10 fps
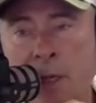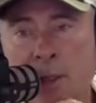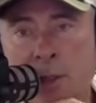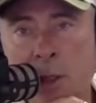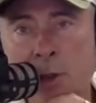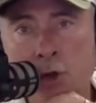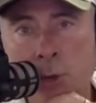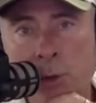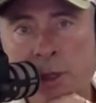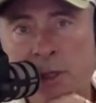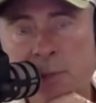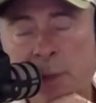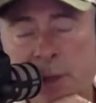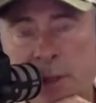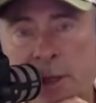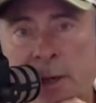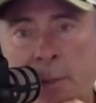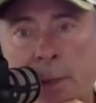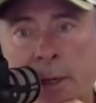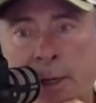that makes the endurance aspect
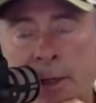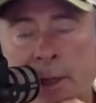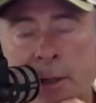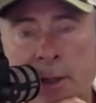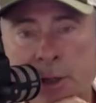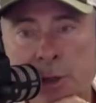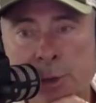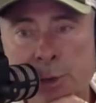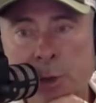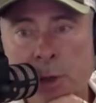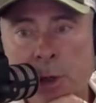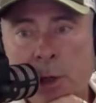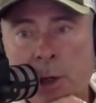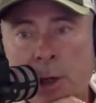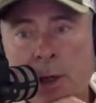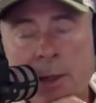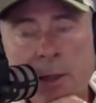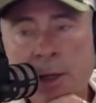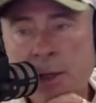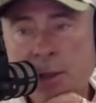stand apart again. That's good.
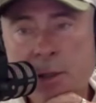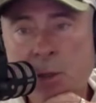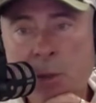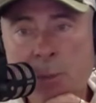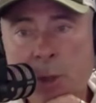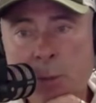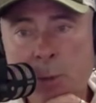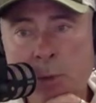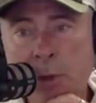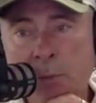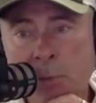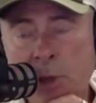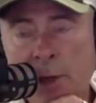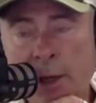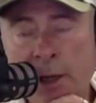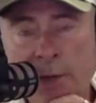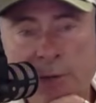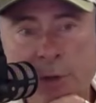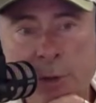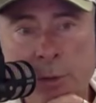Yes, there'll be people that might
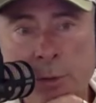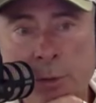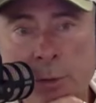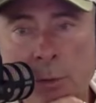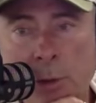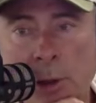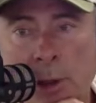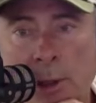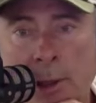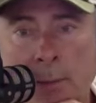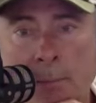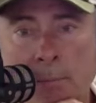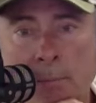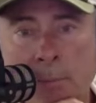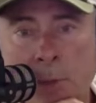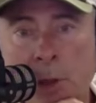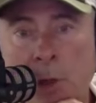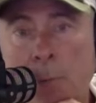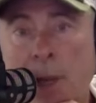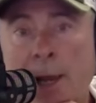have to, you
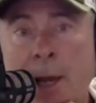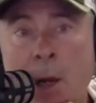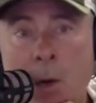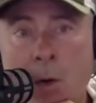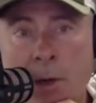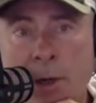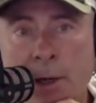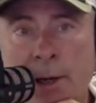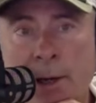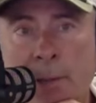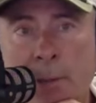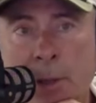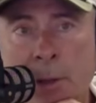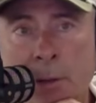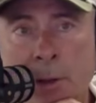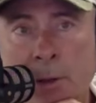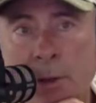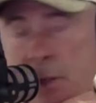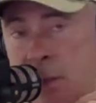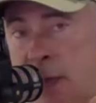know, play a longer game. And, you know,
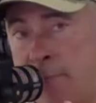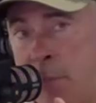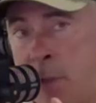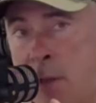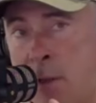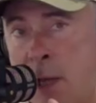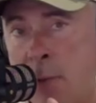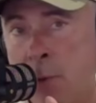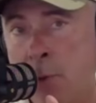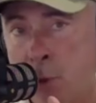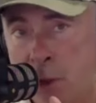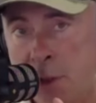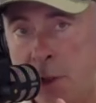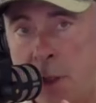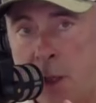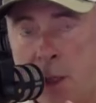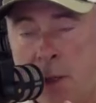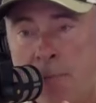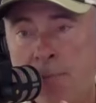does that mean they would risk